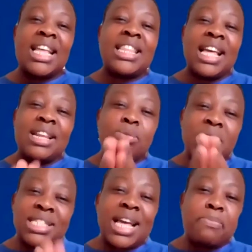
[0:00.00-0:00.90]
Then
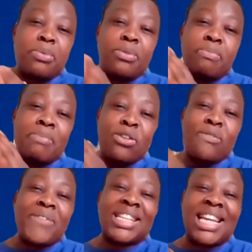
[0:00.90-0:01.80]
we start
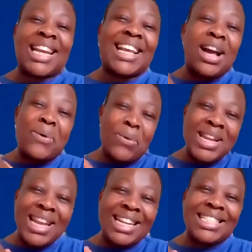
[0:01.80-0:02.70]
manufacturing our
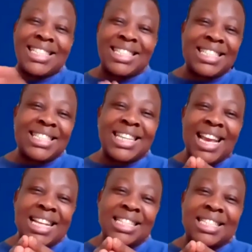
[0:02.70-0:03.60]
own
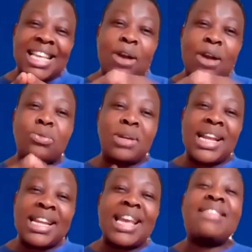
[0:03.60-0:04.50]
electricity as
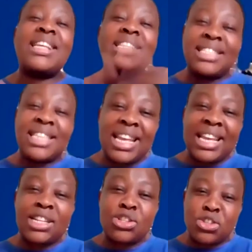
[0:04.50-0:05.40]
Ekurhuleni and then
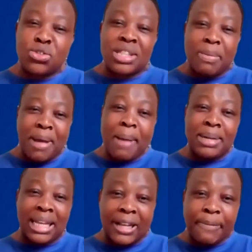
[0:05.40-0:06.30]
selling it to the
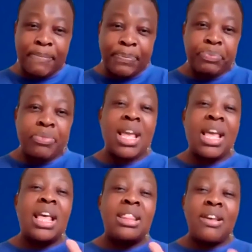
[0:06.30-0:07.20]
public.
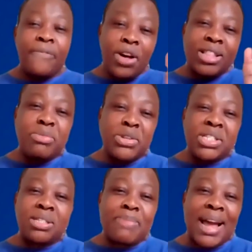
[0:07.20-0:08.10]
Mm. The fourth
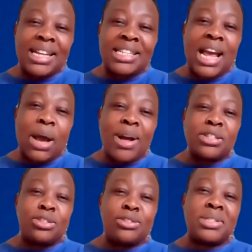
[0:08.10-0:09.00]
municipality I
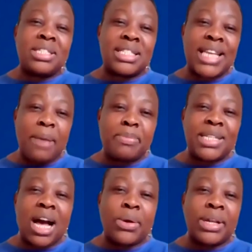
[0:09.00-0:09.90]
want to use is Cape
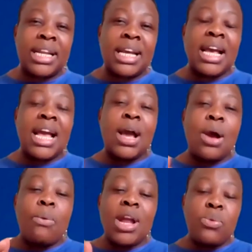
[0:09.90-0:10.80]
Town.
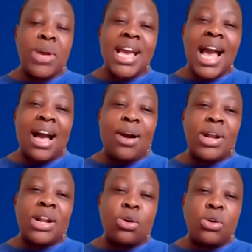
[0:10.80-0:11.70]
When we are
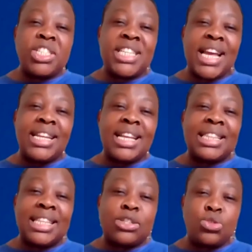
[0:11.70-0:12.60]
on load shedding
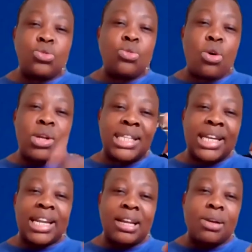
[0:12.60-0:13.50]
2 or
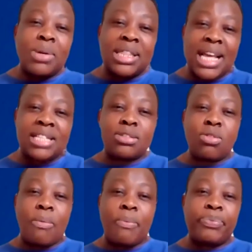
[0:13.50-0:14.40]
3 with
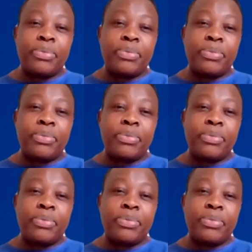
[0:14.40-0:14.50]
Eskom,